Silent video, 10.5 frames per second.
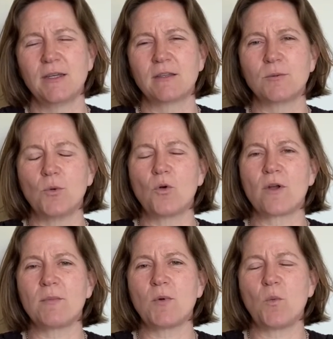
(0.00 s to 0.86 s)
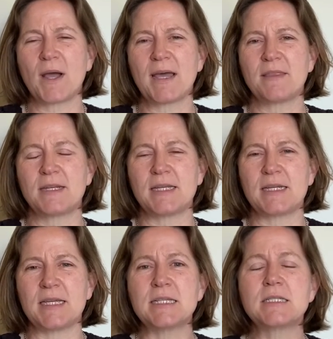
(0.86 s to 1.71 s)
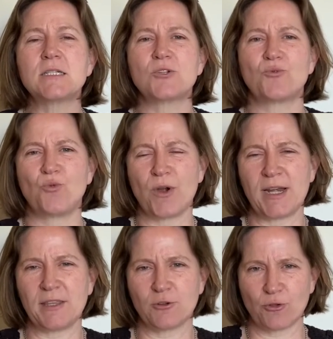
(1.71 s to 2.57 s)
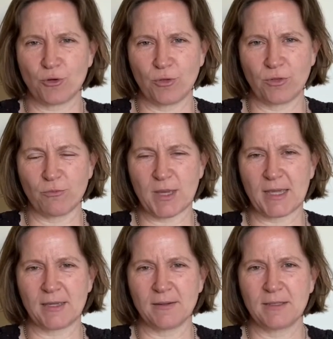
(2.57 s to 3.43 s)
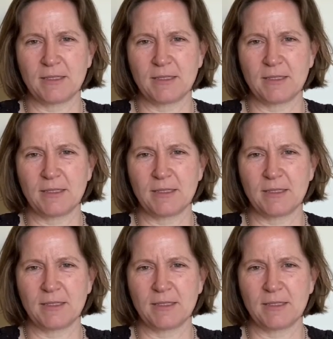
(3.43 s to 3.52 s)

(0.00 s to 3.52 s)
the more I'm aware that it isn't really the truth of me.